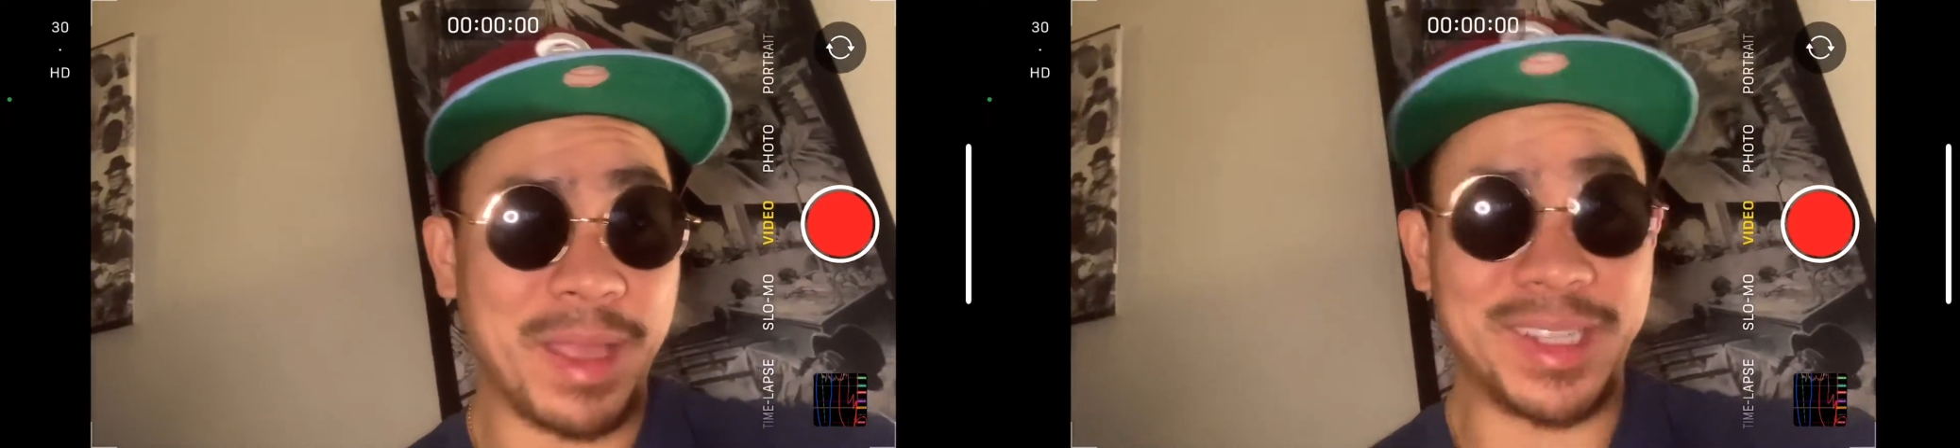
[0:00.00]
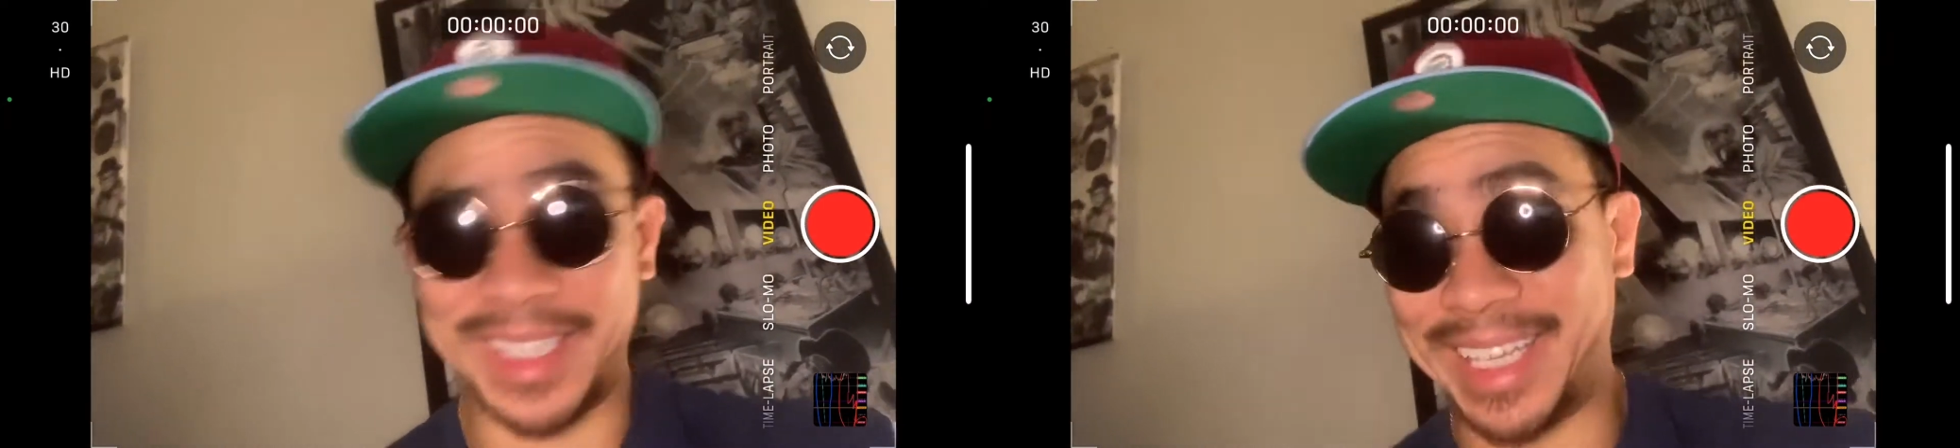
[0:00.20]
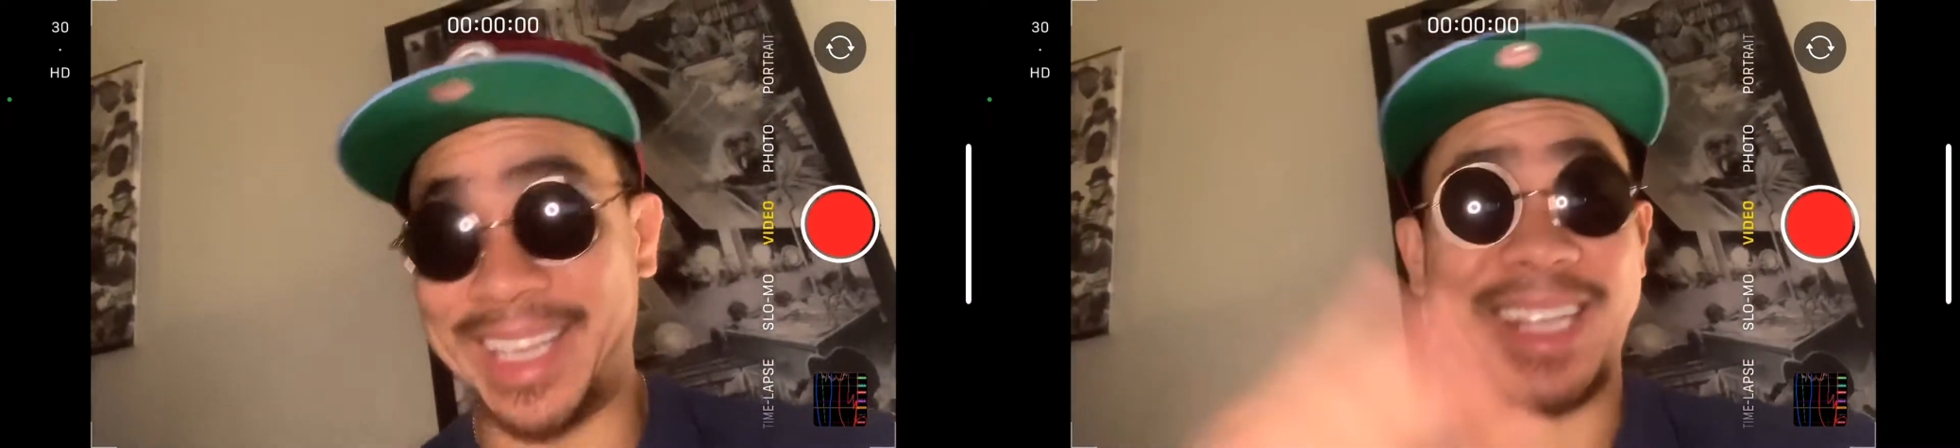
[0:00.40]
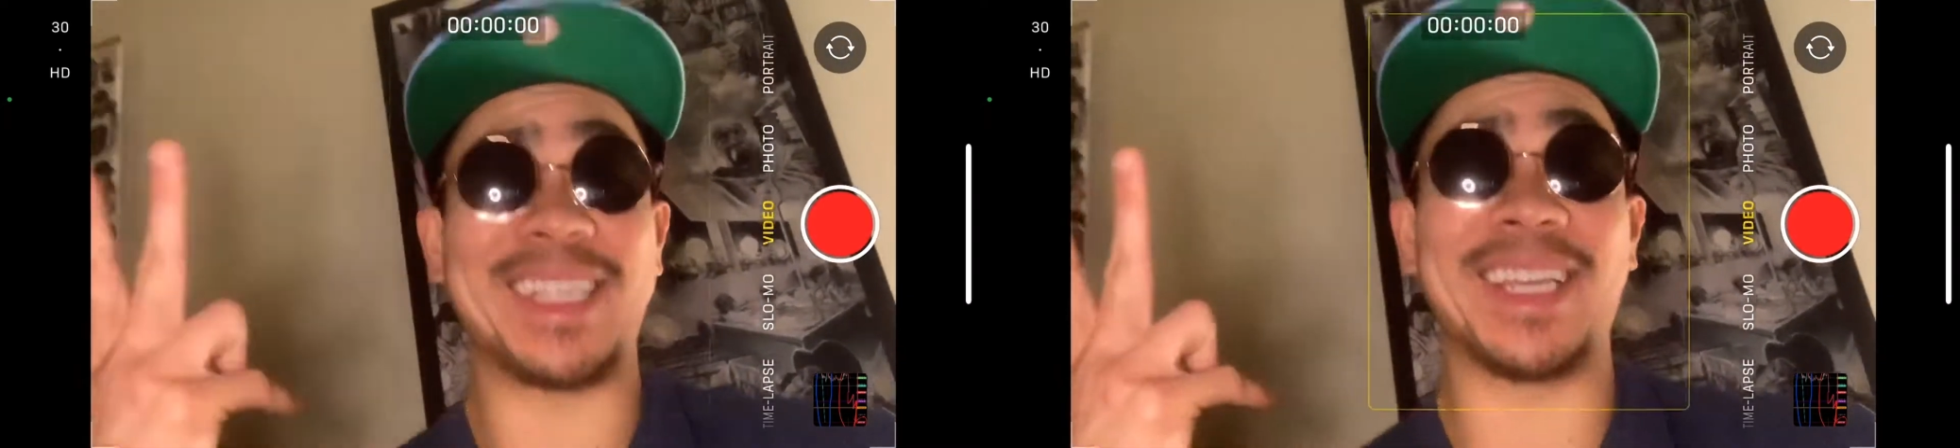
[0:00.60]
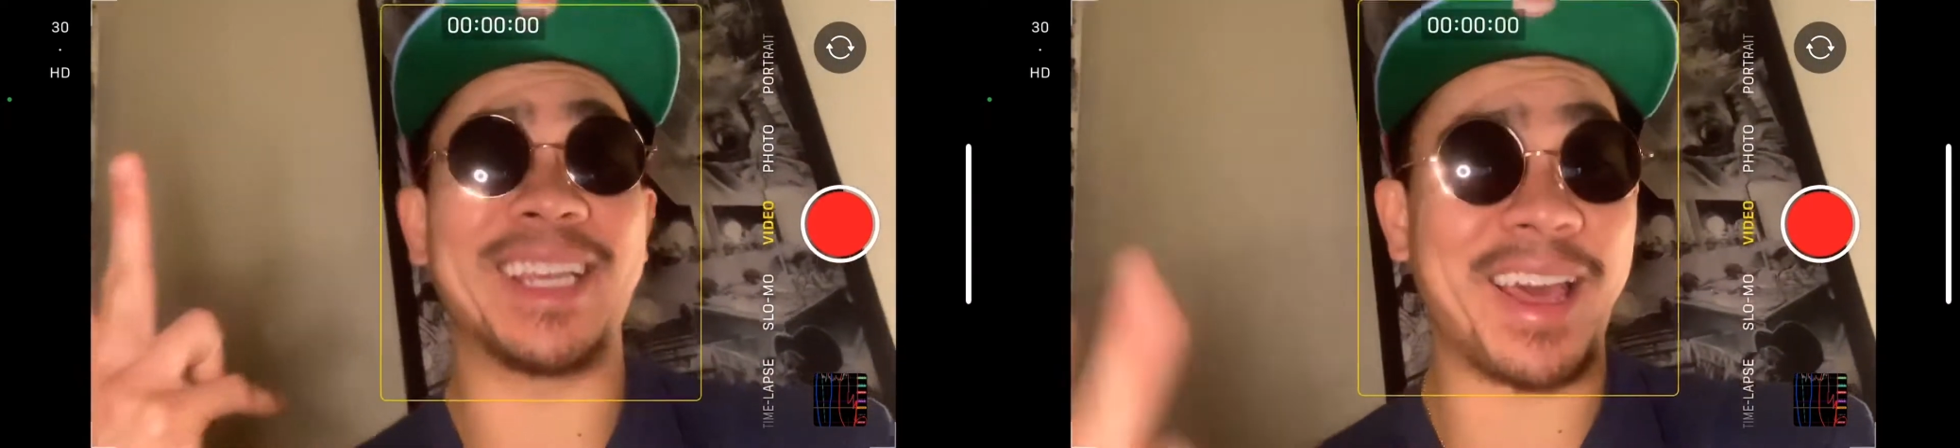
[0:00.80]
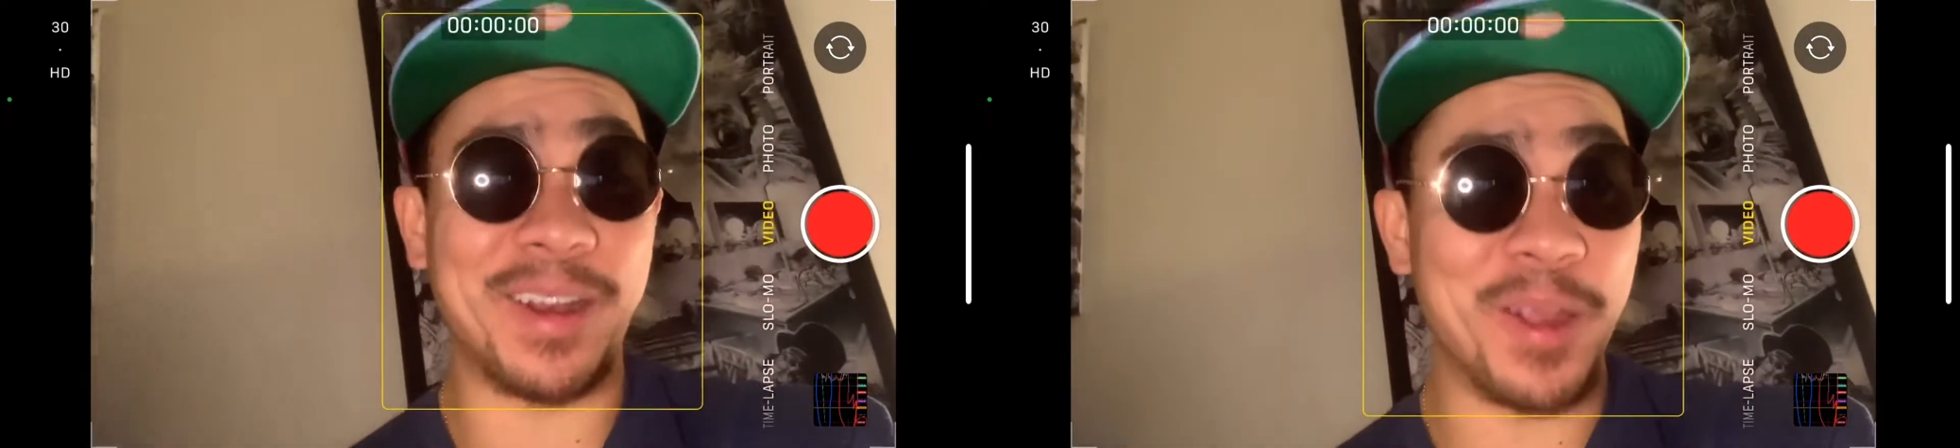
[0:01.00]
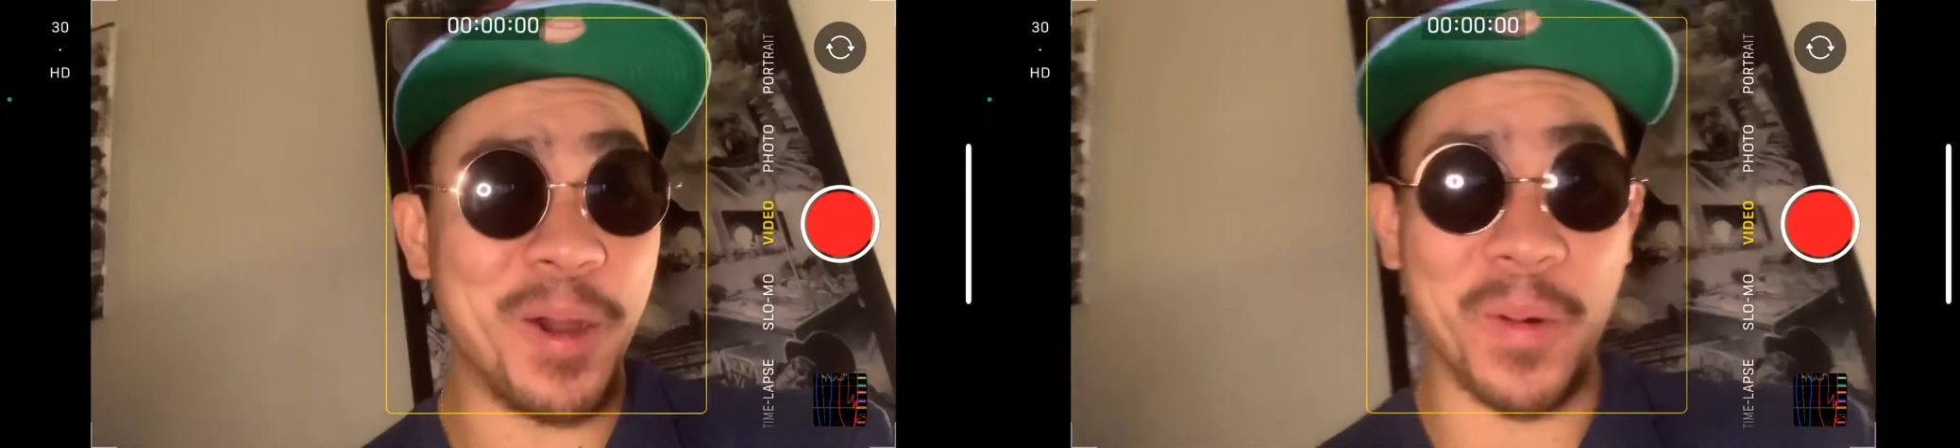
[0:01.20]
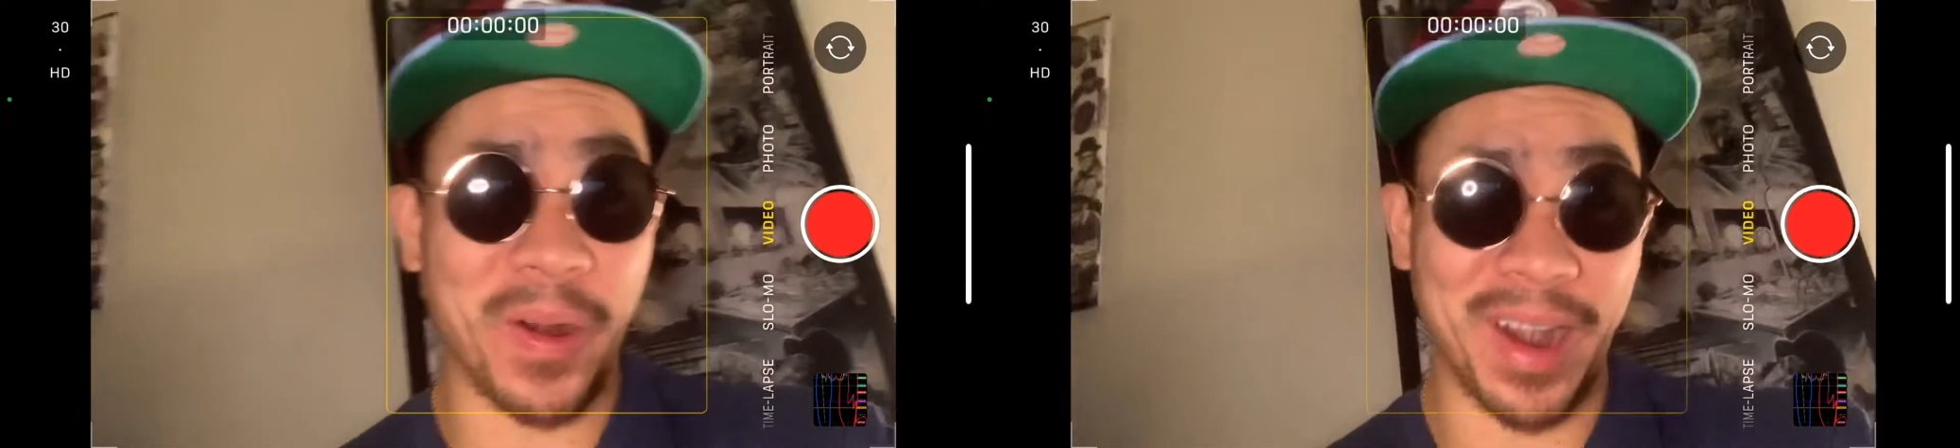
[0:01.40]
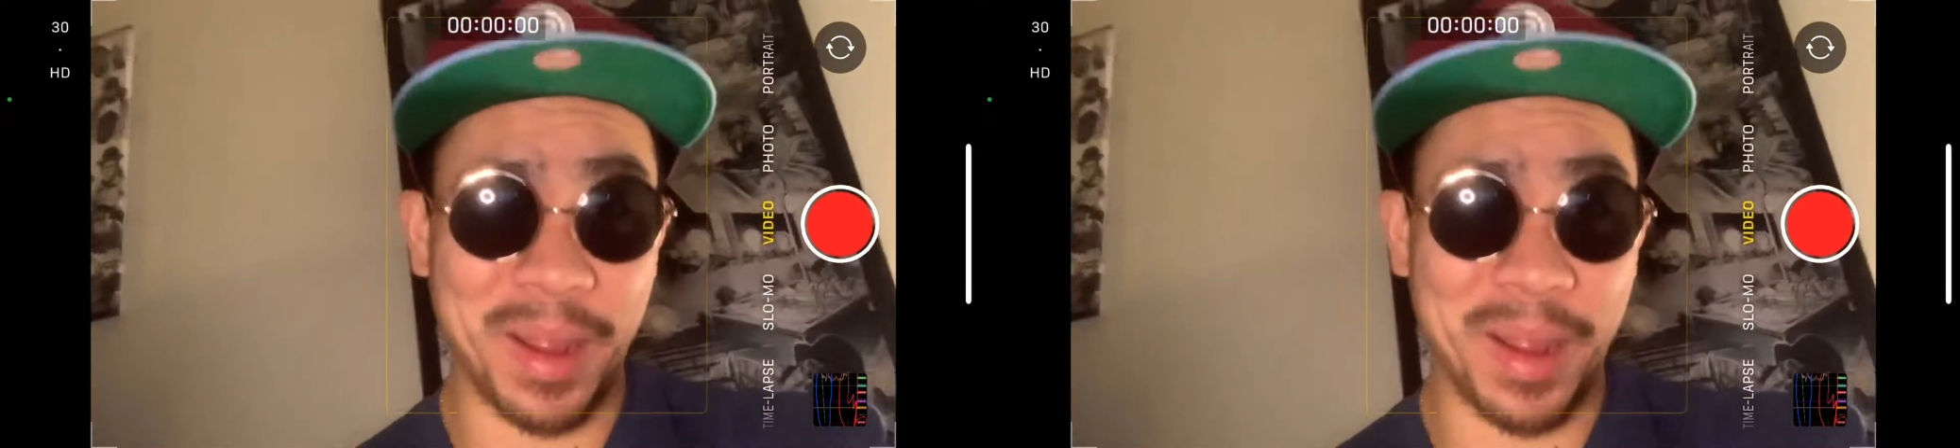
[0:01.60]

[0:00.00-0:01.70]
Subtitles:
just guessing it out of nowhere.